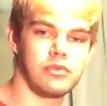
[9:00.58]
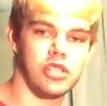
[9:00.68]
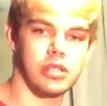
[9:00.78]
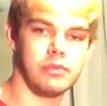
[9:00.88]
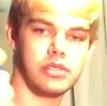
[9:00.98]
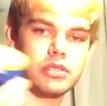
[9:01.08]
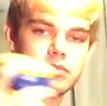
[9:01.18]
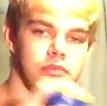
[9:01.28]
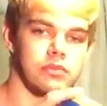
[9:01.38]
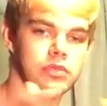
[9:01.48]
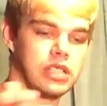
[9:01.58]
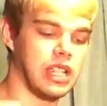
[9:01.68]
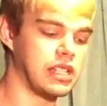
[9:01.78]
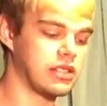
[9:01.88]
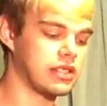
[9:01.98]
chips,
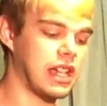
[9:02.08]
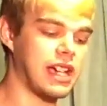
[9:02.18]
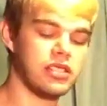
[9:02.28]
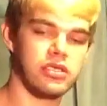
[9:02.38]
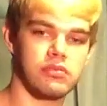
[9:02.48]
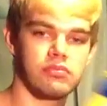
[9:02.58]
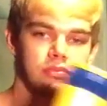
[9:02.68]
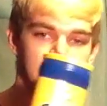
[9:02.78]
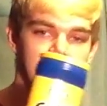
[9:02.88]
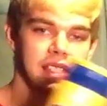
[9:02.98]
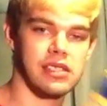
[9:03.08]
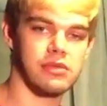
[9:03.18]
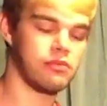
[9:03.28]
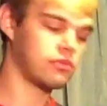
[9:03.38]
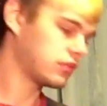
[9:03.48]
plays, snacks. Yes,
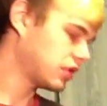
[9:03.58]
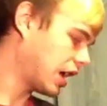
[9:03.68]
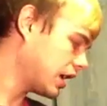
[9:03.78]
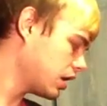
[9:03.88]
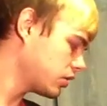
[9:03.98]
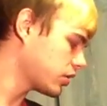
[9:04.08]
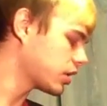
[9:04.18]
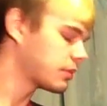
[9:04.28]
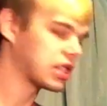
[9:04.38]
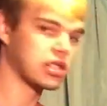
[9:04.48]
I get hungry, I